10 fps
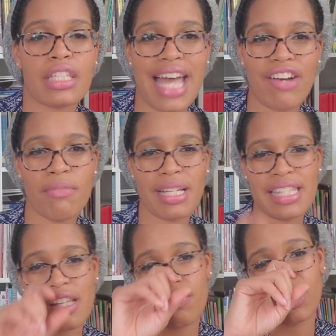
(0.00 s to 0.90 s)
allowing
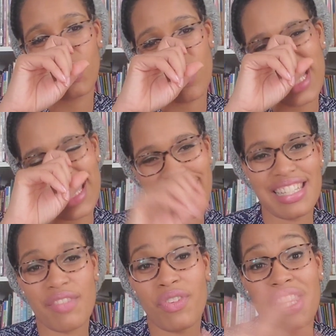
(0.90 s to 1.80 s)
myself the grace that I need for